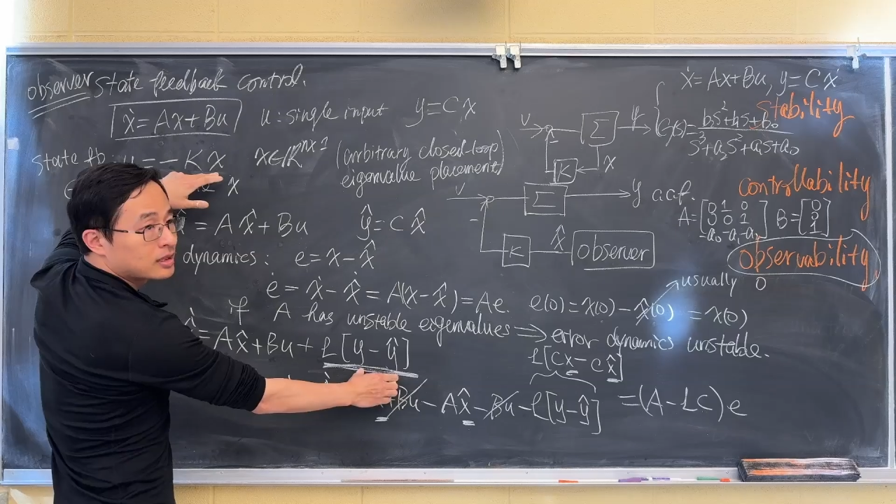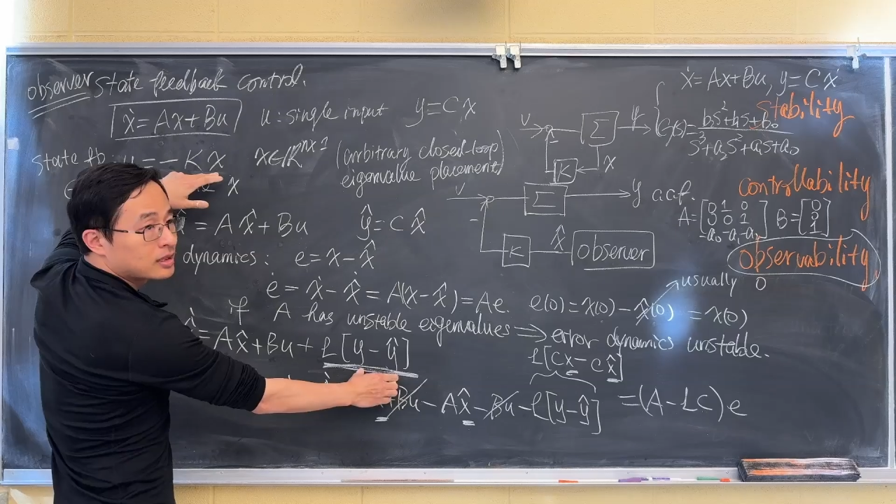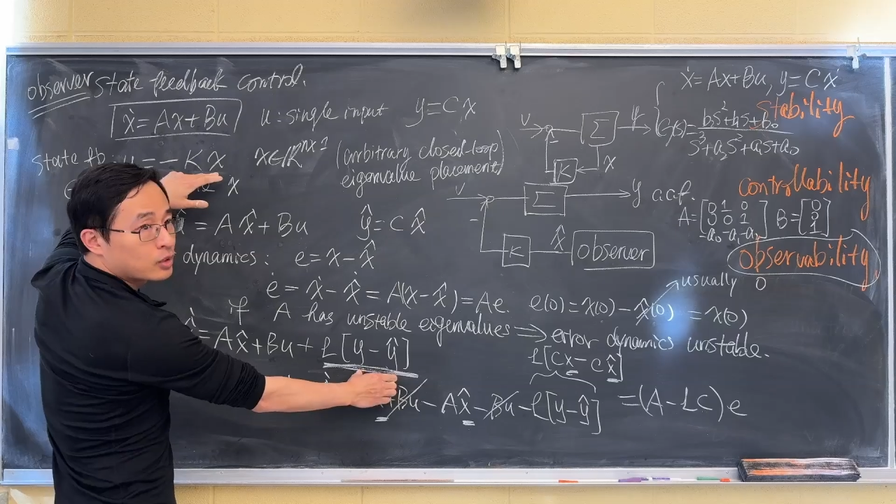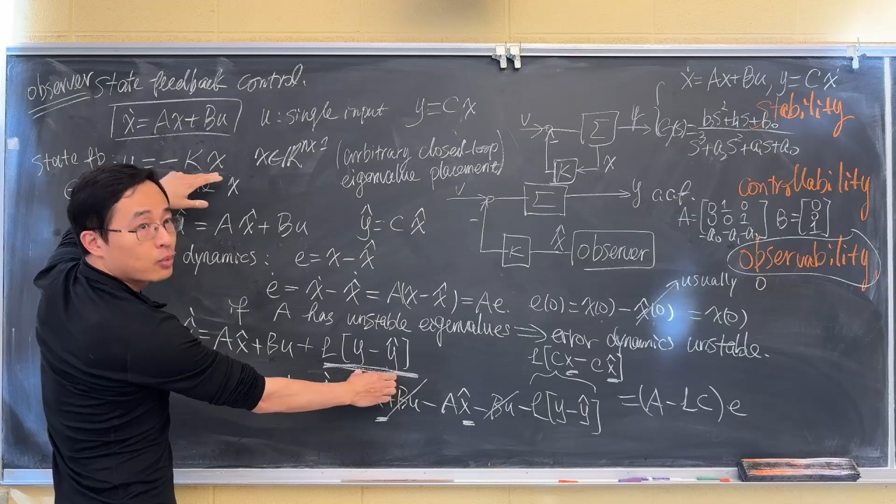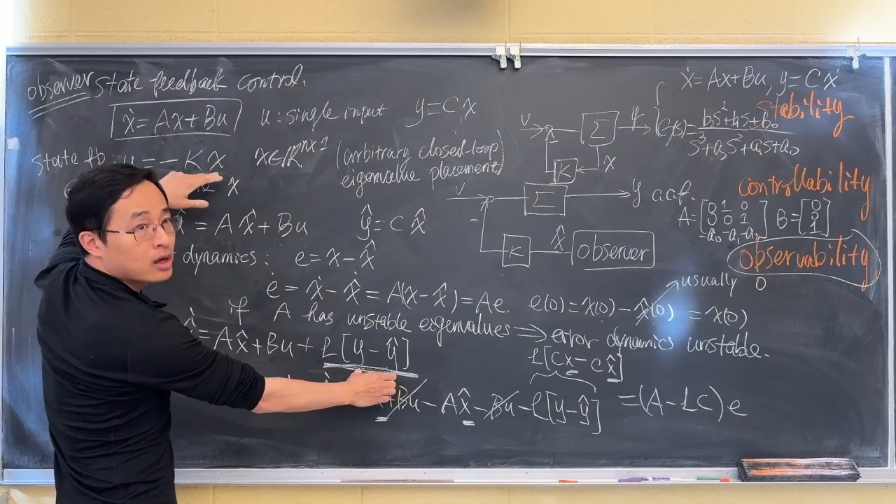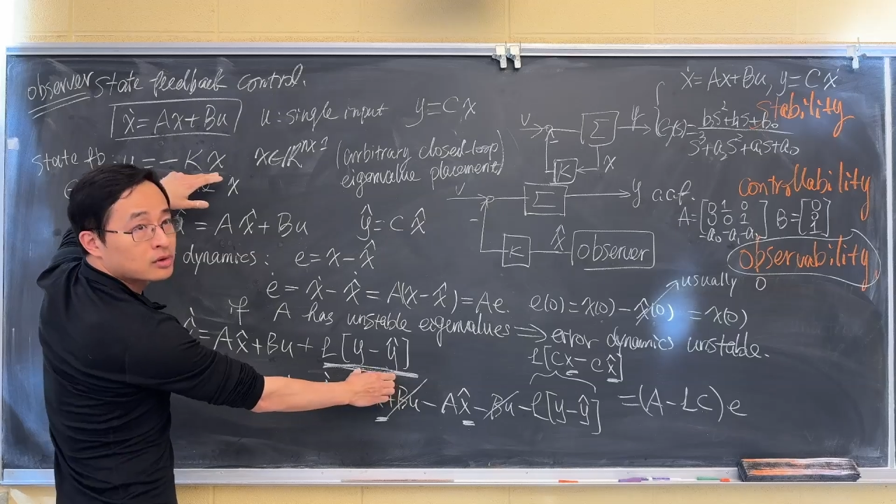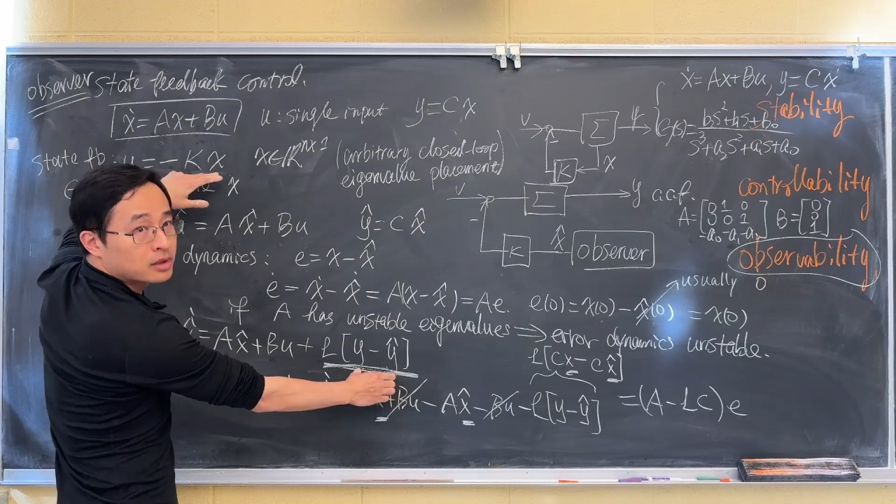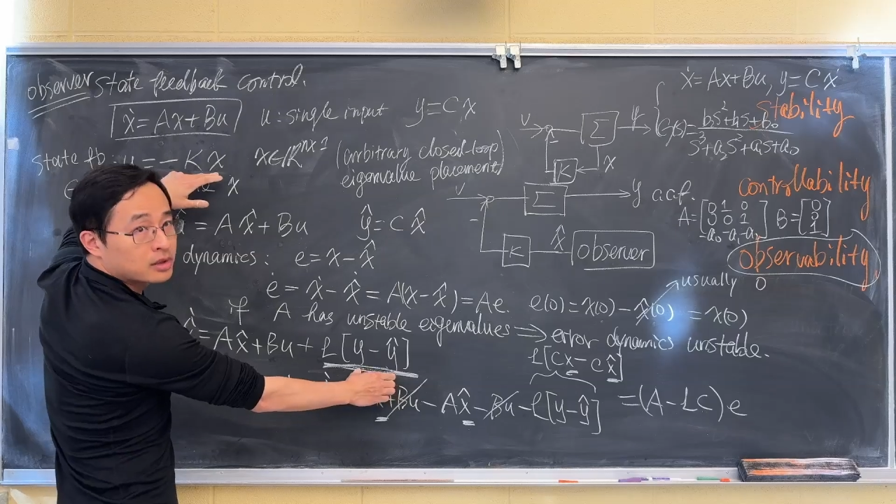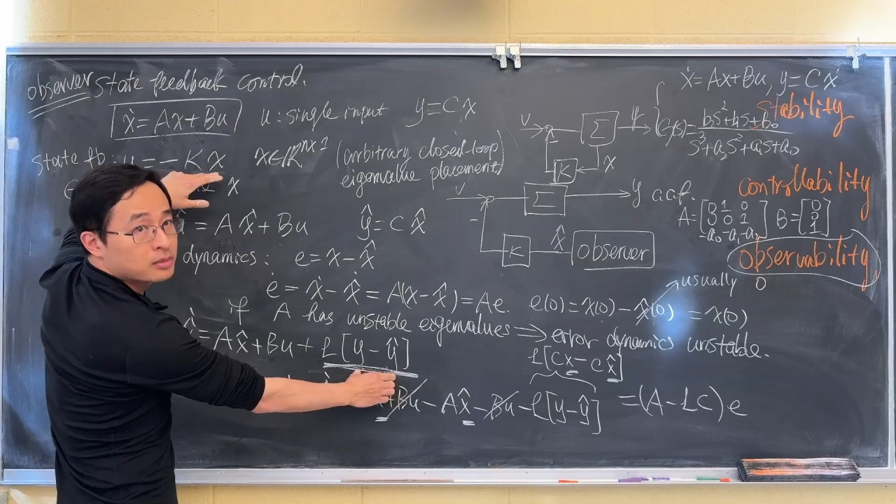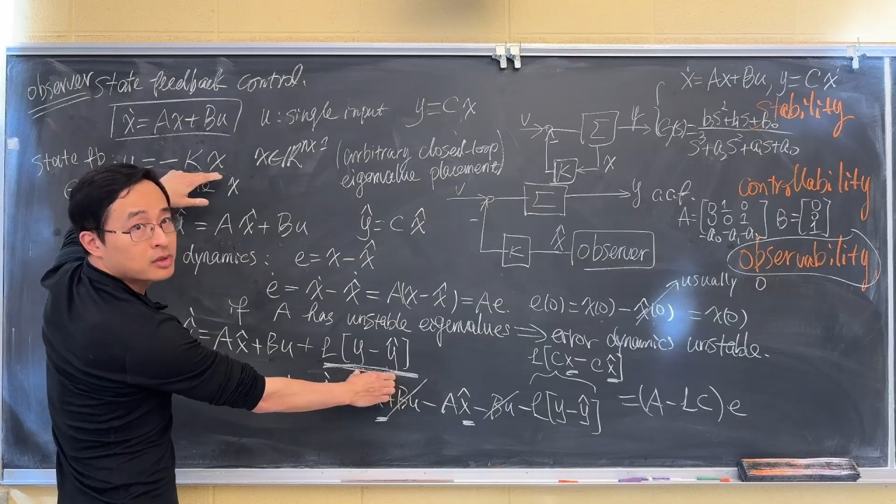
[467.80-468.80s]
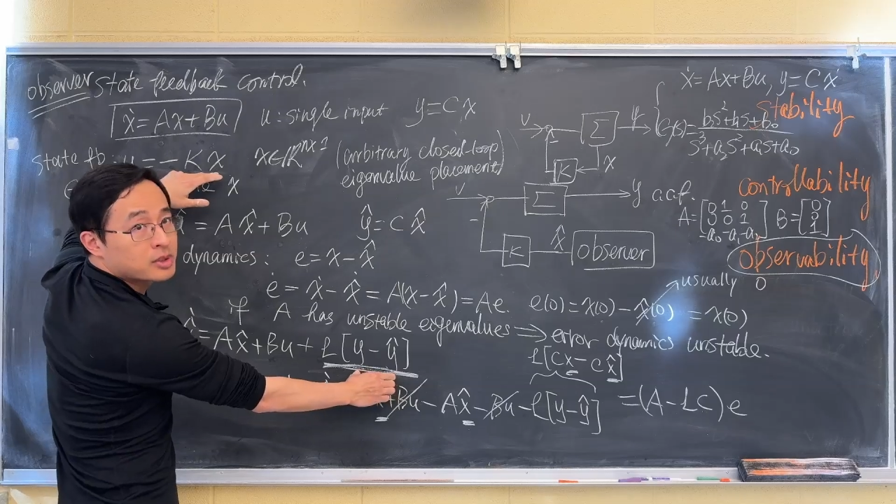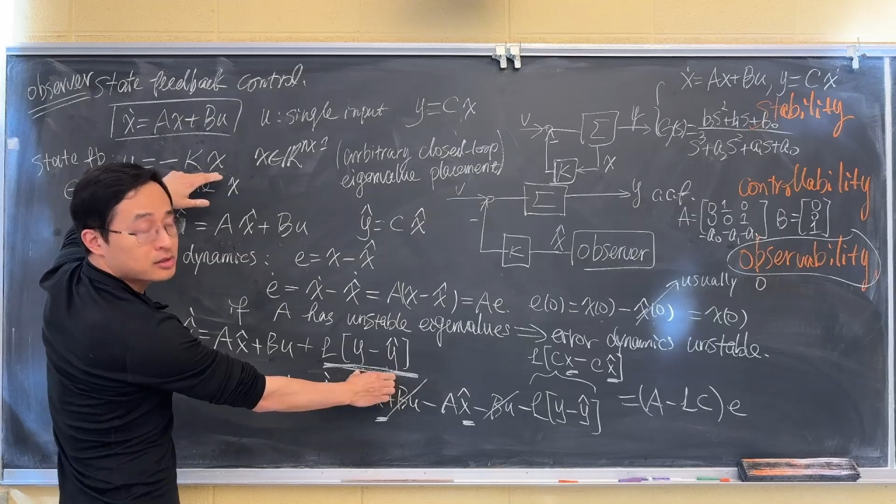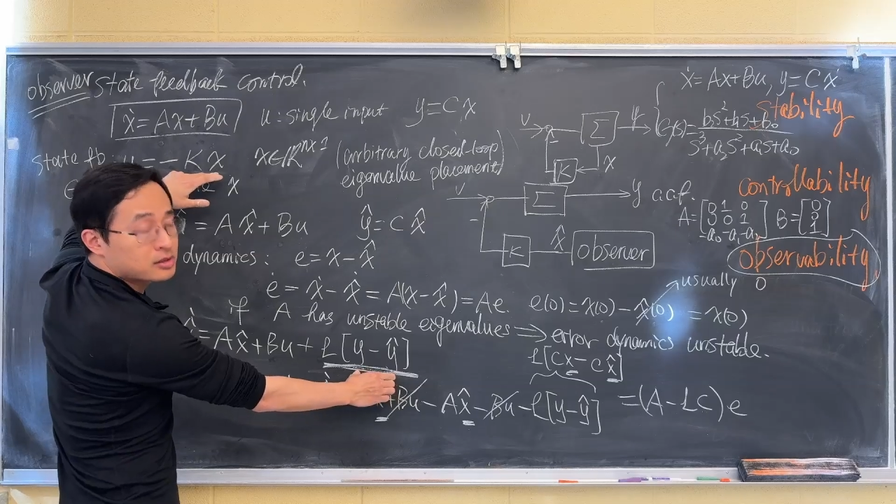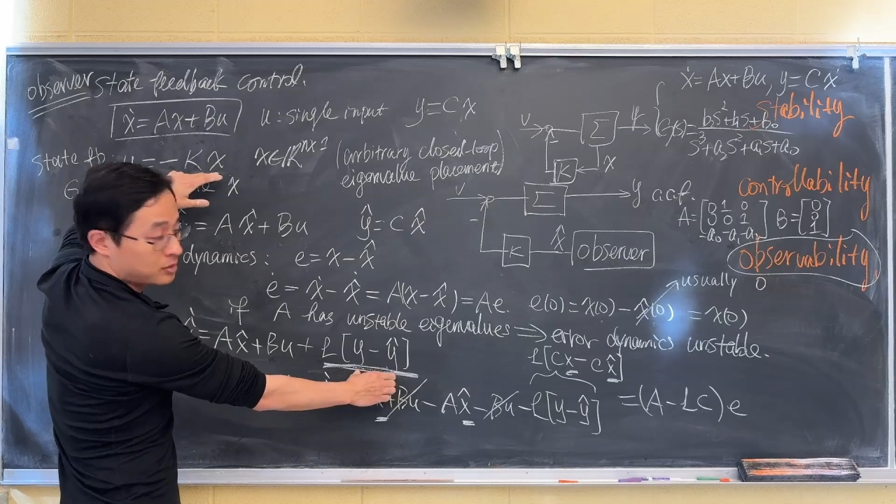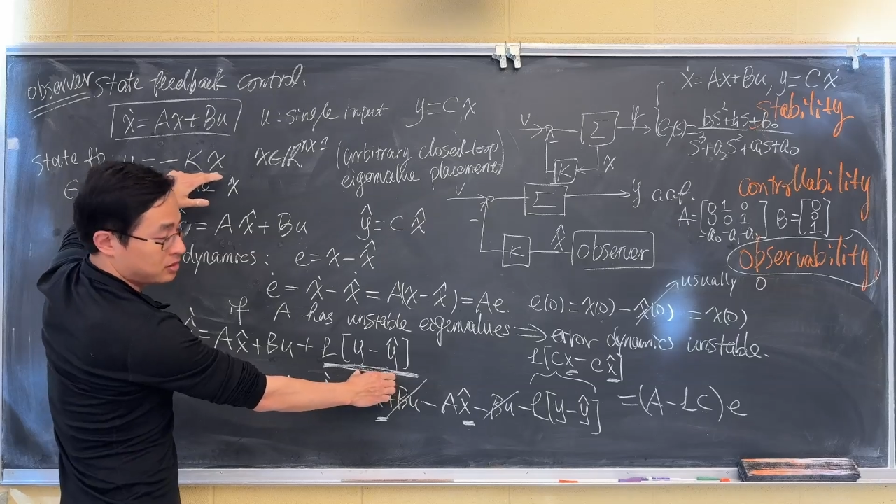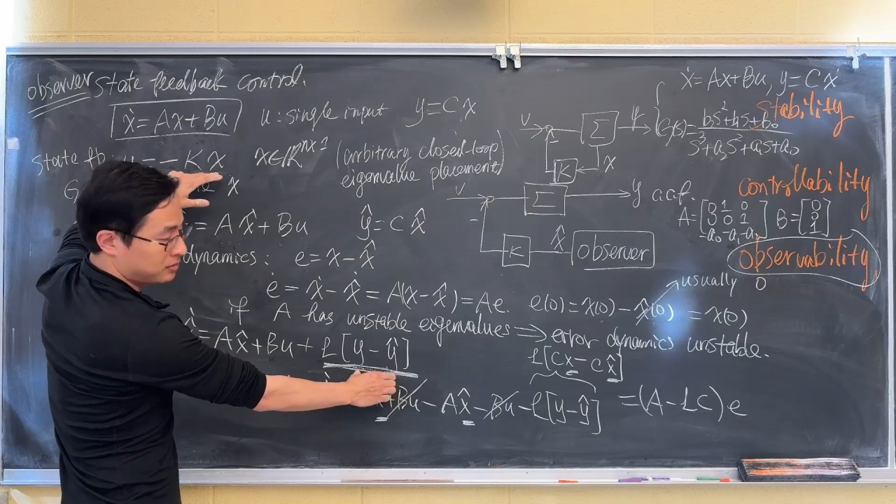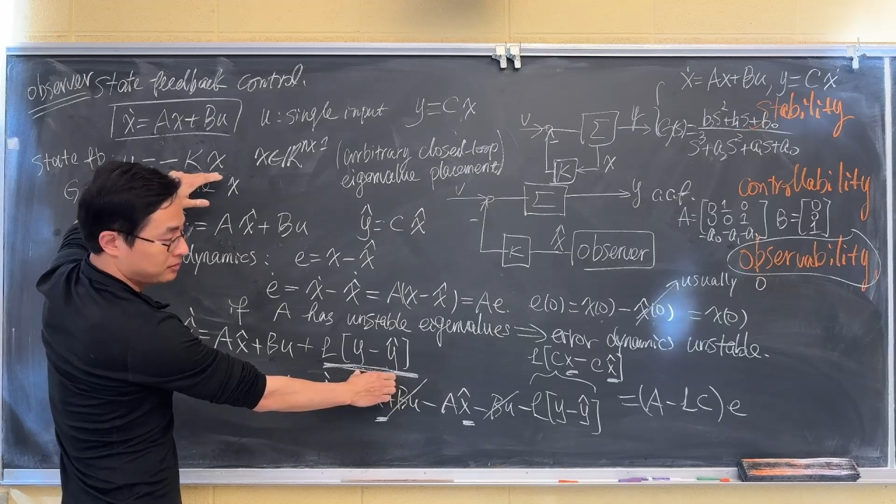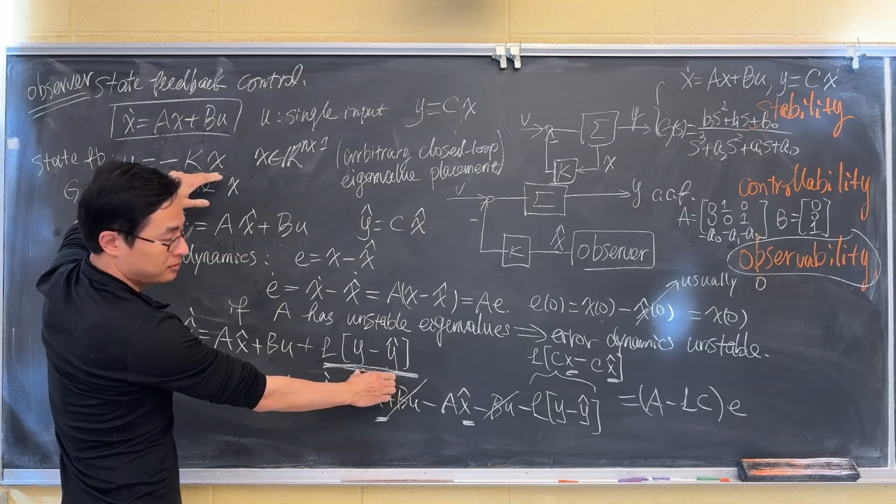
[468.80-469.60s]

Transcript: we want to keep to be small.